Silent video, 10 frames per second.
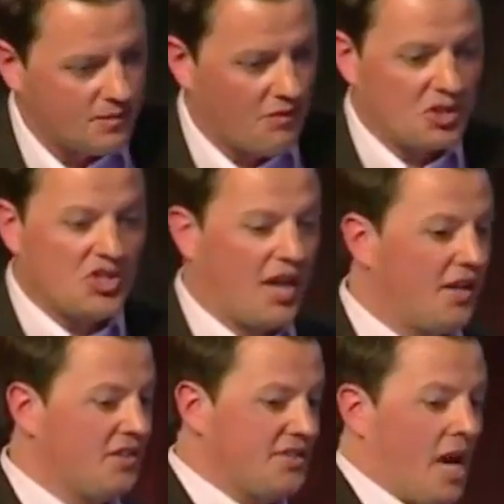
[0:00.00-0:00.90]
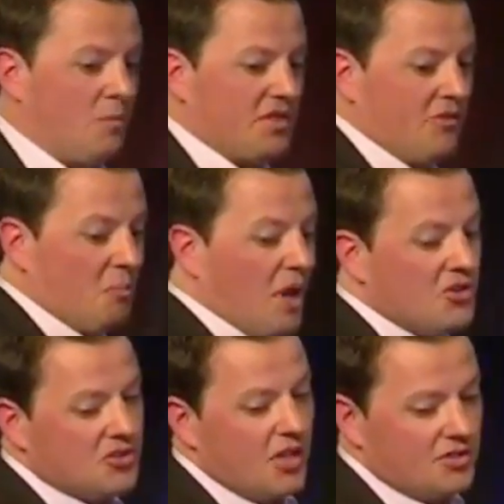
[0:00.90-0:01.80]
every check in is timeless, every
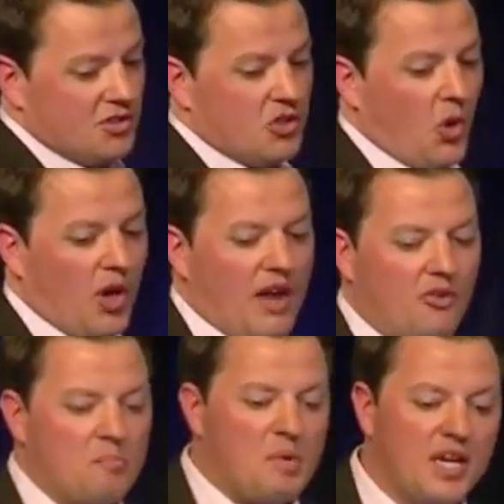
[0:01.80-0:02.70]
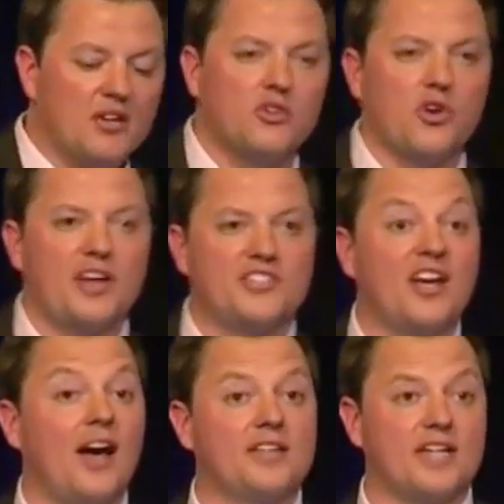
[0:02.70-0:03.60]
picture tells a story, every pin creates
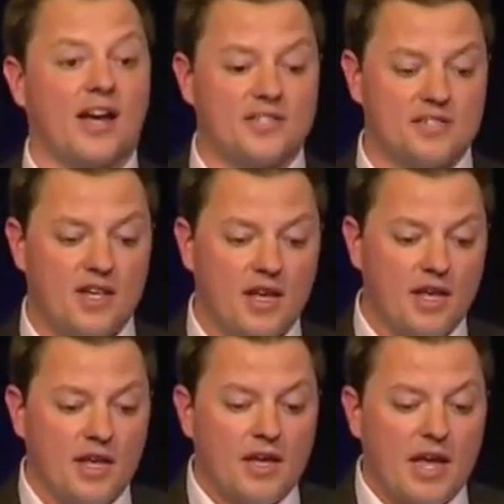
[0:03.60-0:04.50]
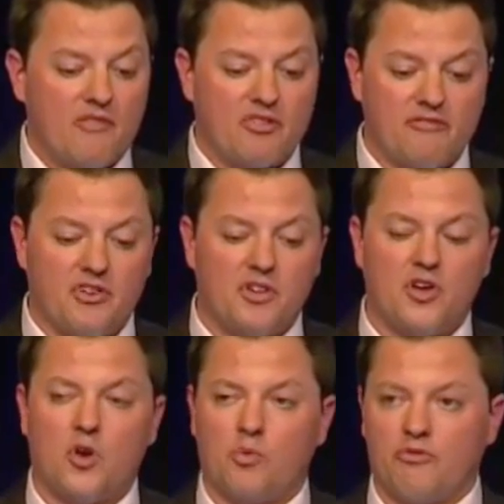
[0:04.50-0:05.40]
context, every
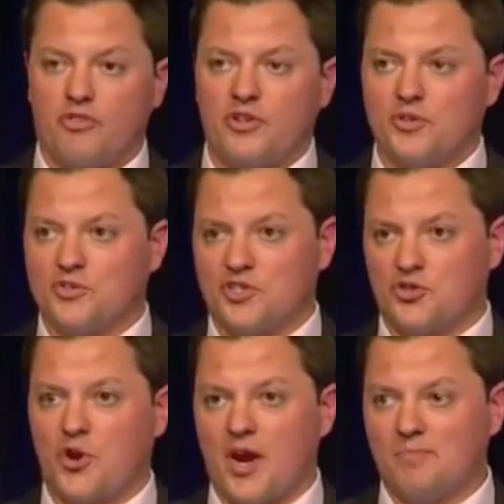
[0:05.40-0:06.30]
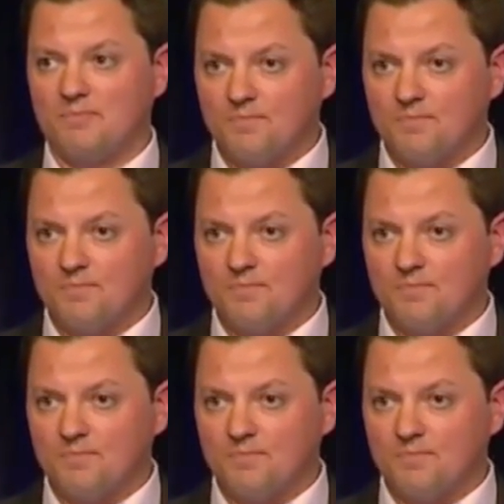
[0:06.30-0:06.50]
video reveals a trait.